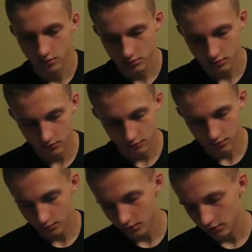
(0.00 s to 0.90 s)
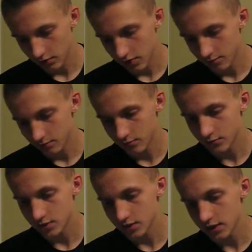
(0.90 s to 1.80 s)
So when I lay them
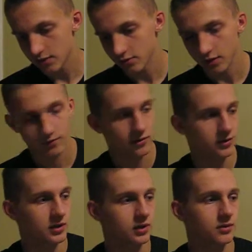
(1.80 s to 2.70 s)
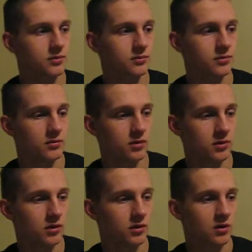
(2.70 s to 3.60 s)
together after I've cut them,
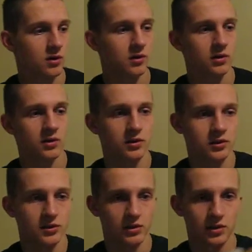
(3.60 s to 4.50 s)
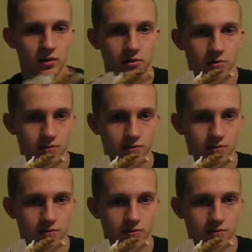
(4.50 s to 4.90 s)
this is a